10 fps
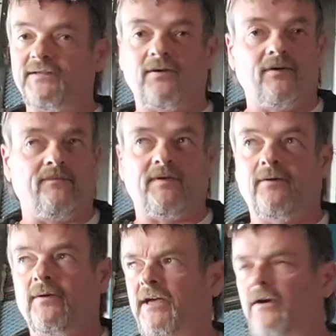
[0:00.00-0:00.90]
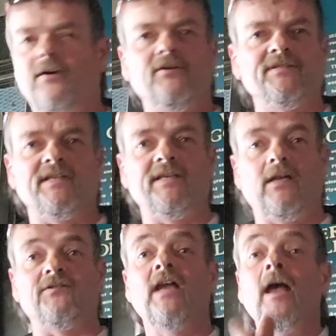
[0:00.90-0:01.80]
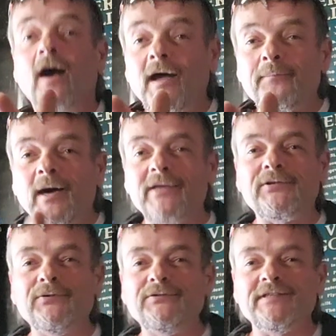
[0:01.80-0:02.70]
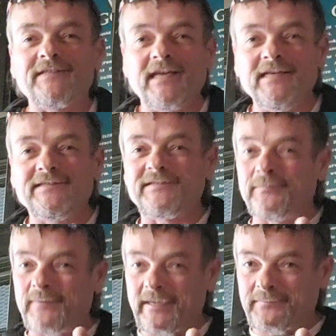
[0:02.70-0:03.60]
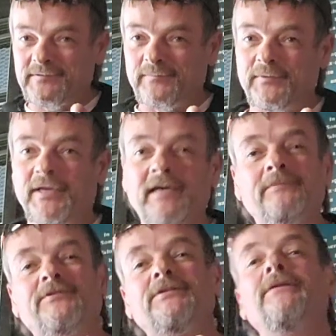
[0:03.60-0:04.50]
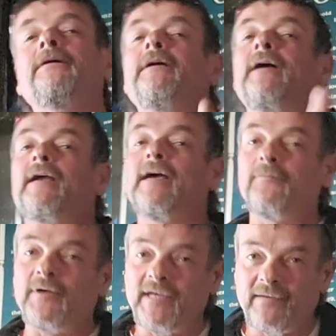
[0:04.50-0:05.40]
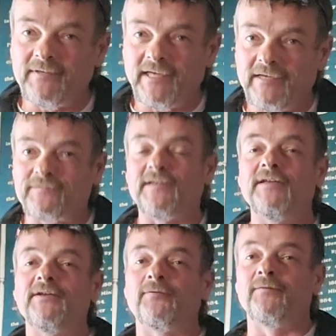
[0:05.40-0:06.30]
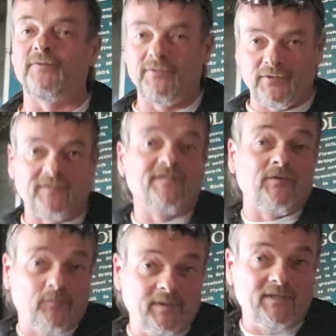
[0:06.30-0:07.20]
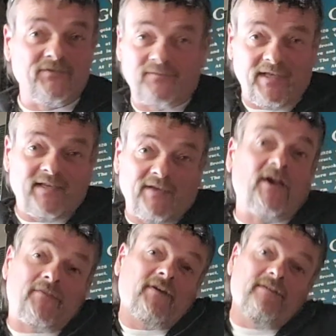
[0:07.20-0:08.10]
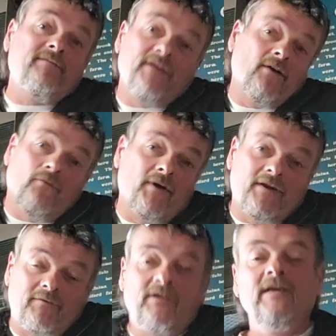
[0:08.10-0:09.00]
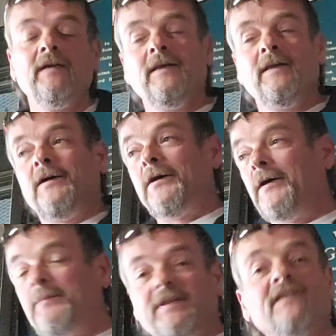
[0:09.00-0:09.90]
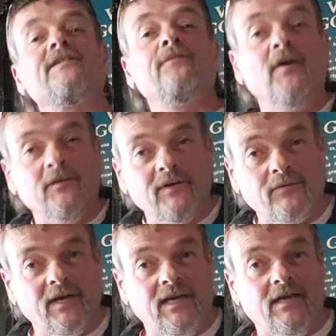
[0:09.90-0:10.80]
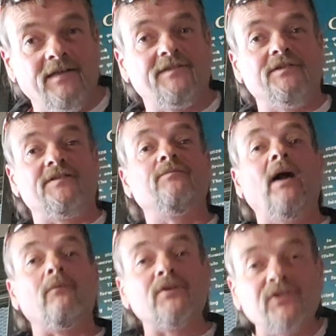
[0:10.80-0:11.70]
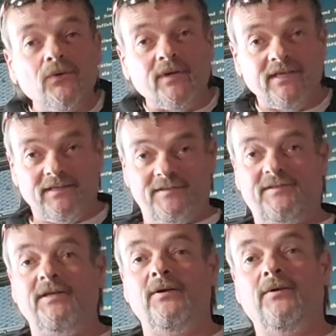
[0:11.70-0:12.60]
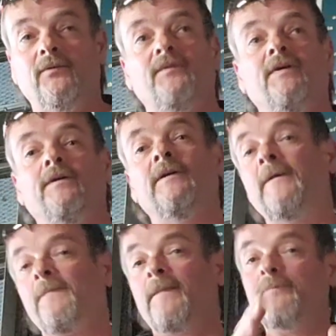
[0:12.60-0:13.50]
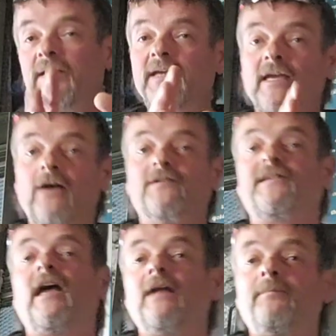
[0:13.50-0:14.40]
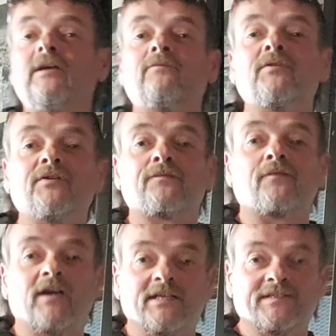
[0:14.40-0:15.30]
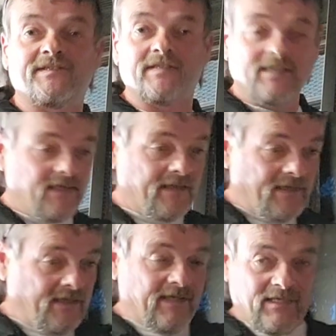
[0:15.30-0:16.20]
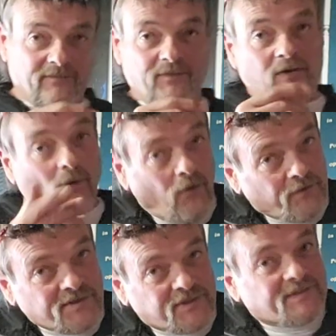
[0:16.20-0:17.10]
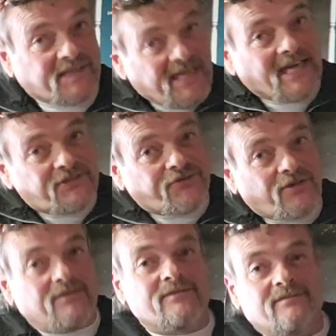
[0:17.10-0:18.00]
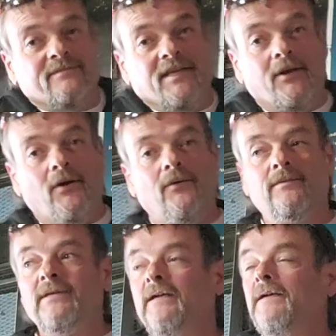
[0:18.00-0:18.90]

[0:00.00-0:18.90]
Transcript: They're like $110. I bought 2 just in case something happens up in New Hampshire. I kind of want to have a day of sitting in the river and looking stupid and getting nothing. You know, whatever. But that's the fun of it, right, guys? This is why we're doing this. You know, the being outside, being with your friends, the gold is just an extra, you know.